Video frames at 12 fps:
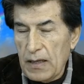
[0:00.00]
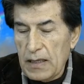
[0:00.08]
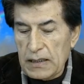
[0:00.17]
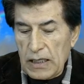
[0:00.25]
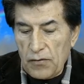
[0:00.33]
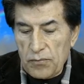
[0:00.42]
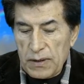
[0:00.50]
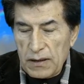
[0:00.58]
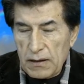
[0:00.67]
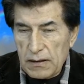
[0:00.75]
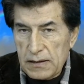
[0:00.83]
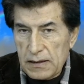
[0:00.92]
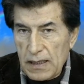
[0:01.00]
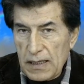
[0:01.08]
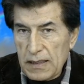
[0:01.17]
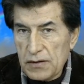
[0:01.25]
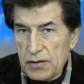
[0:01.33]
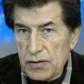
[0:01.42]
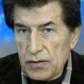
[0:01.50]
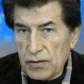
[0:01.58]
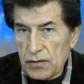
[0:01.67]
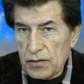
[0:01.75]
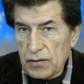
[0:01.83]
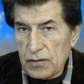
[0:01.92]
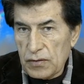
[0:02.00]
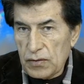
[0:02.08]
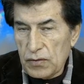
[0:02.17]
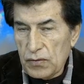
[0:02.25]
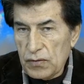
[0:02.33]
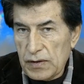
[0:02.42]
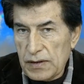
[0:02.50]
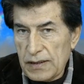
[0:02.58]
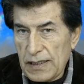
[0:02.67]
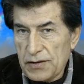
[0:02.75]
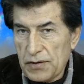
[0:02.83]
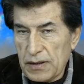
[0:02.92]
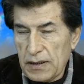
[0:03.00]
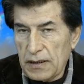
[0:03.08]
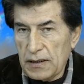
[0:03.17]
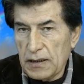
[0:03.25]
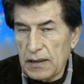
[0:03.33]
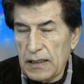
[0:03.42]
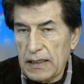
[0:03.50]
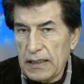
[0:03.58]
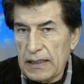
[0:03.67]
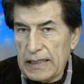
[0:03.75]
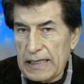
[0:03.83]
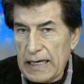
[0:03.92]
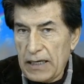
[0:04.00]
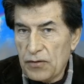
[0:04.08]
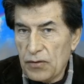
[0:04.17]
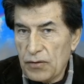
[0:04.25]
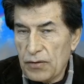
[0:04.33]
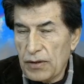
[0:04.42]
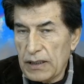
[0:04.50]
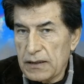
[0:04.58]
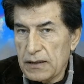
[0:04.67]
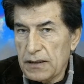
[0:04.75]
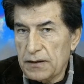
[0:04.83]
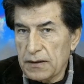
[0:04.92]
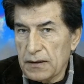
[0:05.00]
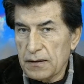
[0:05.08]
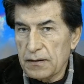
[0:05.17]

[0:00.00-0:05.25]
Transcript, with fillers: Now, because science used such a narrow criteria,